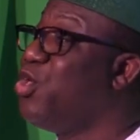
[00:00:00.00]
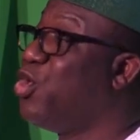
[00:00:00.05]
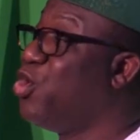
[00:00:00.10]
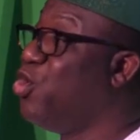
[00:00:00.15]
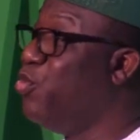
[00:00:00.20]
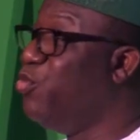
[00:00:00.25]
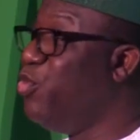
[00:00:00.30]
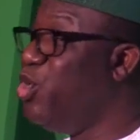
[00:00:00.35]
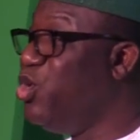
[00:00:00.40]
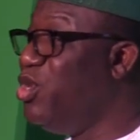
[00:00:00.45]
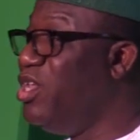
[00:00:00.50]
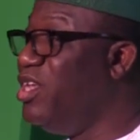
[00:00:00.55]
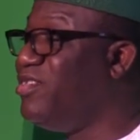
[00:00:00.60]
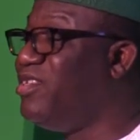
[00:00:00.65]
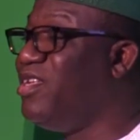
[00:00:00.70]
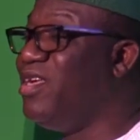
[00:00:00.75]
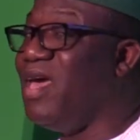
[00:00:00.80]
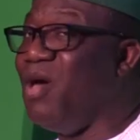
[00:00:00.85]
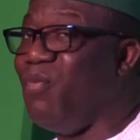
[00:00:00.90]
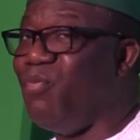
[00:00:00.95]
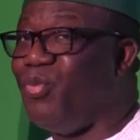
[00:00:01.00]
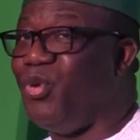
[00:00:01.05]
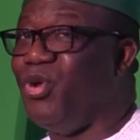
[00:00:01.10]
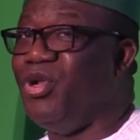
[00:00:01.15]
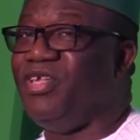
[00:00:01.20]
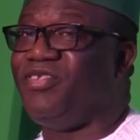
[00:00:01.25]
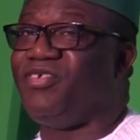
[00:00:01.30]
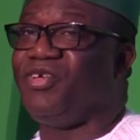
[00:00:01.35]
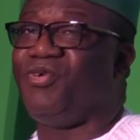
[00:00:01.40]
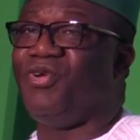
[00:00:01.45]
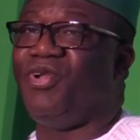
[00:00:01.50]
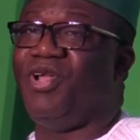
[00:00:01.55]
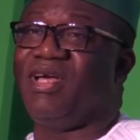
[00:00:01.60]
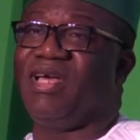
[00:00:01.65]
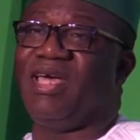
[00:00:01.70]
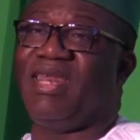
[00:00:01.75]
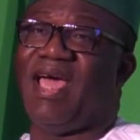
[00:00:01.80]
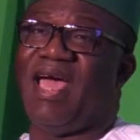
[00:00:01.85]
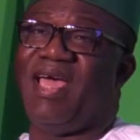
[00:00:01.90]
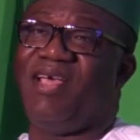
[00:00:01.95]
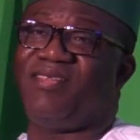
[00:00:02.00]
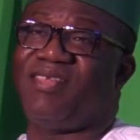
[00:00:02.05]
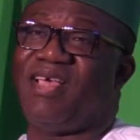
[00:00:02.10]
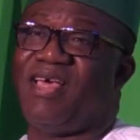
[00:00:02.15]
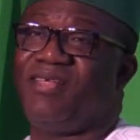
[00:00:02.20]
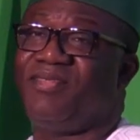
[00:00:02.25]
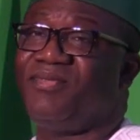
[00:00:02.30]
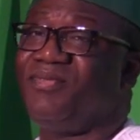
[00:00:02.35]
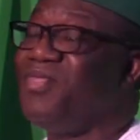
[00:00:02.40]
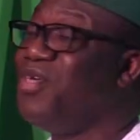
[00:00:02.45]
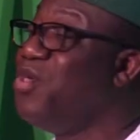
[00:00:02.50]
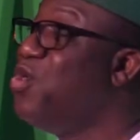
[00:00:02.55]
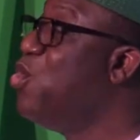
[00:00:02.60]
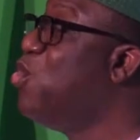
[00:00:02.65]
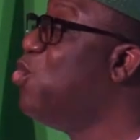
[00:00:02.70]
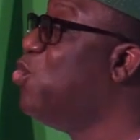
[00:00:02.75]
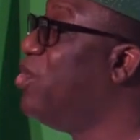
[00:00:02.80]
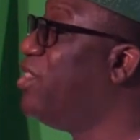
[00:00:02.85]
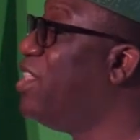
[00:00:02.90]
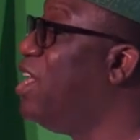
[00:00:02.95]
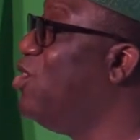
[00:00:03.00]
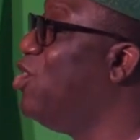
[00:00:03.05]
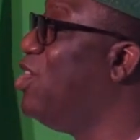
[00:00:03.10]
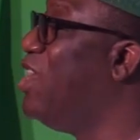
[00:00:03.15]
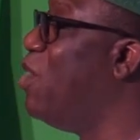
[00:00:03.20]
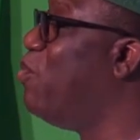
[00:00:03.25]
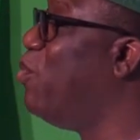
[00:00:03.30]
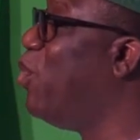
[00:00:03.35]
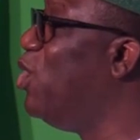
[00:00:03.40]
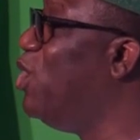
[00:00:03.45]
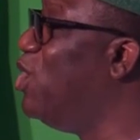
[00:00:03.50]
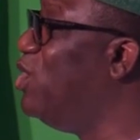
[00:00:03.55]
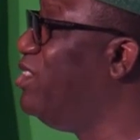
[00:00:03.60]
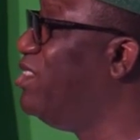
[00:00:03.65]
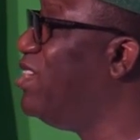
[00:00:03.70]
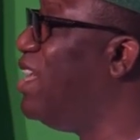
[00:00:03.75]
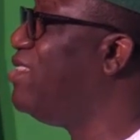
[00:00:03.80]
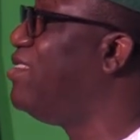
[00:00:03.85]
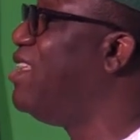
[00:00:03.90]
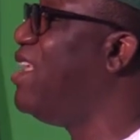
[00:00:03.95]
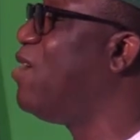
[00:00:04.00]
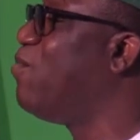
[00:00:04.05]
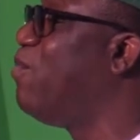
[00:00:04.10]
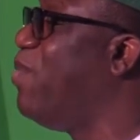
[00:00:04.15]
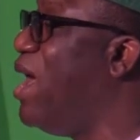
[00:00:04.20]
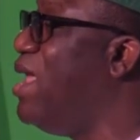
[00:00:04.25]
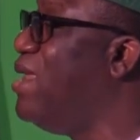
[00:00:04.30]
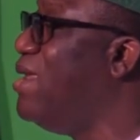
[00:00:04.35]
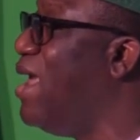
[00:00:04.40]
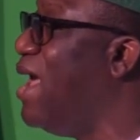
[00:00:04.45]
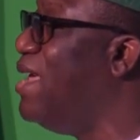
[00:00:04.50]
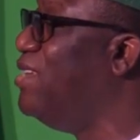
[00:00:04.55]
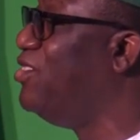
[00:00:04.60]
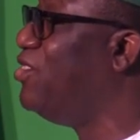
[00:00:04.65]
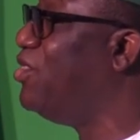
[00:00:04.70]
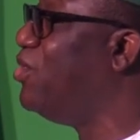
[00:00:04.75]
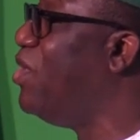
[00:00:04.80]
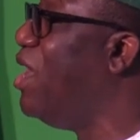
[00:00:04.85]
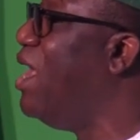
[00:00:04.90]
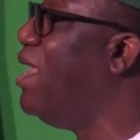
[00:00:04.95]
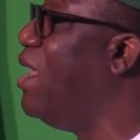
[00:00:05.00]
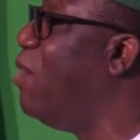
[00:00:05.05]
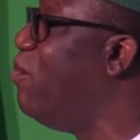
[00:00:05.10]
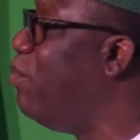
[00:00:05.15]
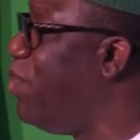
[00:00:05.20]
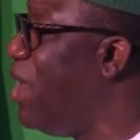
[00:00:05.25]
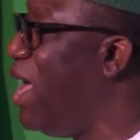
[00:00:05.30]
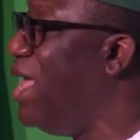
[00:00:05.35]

community and political organizer with an unapologetic pan-Nigerian and